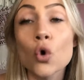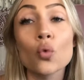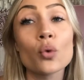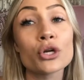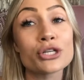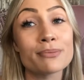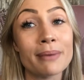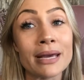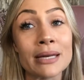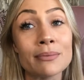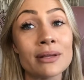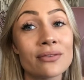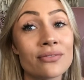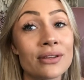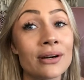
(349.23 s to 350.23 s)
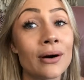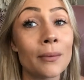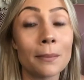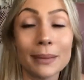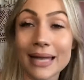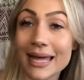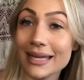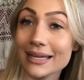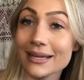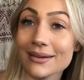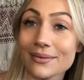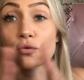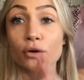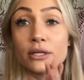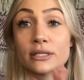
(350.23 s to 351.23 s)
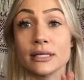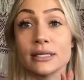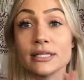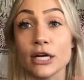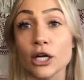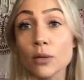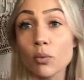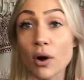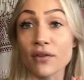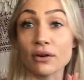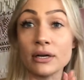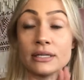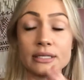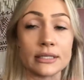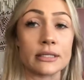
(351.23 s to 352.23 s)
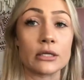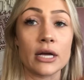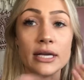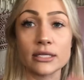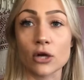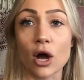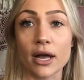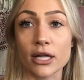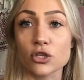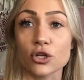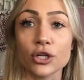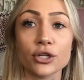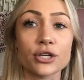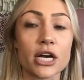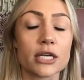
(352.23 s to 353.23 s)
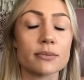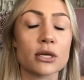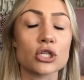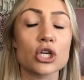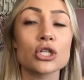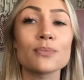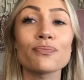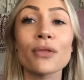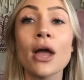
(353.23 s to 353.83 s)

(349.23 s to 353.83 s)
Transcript: which made me feel blank. For instance, say your boyfriend is not answering your text message.